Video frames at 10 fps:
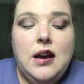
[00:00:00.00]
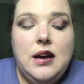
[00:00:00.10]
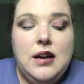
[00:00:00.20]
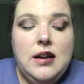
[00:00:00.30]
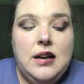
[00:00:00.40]

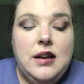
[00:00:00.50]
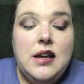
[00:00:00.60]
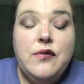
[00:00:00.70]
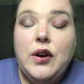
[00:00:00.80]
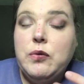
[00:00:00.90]

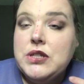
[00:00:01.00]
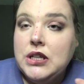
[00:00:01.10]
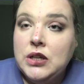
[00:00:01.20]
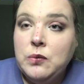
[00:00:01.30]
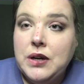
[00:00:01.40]
If I was
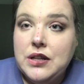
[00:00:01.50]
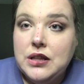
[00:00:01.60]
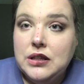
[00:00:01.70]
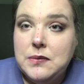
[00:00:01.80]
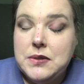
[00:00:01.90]
gonna wear the
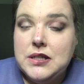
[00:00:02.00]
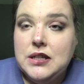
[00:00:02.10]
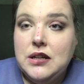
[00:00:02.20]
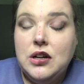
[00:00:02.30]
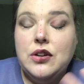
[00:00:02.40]
lipstick
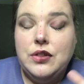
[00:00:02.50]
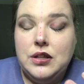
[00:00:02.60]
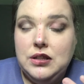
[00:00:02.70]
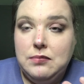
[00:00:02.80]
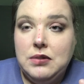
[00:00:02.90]
or the
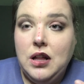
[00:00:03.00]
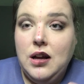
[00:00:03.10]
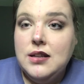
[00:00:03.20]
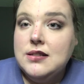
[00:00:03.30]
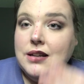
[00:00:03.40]
lip
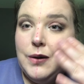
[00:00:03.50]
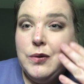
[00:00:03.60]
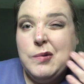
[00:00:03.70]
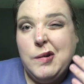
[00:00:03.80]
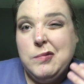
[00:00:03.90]
gloss, I would
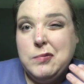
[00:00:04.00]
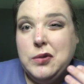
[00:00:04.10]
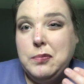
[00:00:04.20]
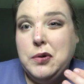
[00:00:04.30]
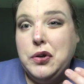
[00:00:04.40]
probably
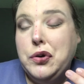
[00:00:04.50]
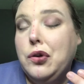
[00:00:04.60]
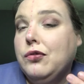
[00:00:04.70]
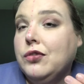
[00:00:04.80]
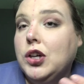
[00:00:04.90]
put it
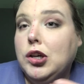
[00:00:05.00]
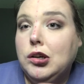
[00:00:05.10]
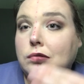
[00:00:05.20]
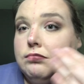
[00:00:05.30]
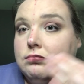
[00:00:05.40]
over
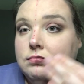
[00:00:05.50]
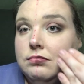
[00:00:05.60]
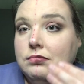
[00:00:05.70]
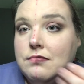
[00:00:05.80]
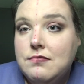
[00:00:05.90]

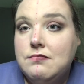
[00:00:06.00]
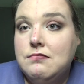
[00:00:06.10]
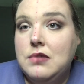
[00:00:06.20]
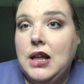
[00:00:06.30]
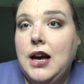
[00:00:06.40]

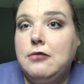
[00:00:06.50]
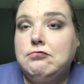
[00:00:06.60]
that.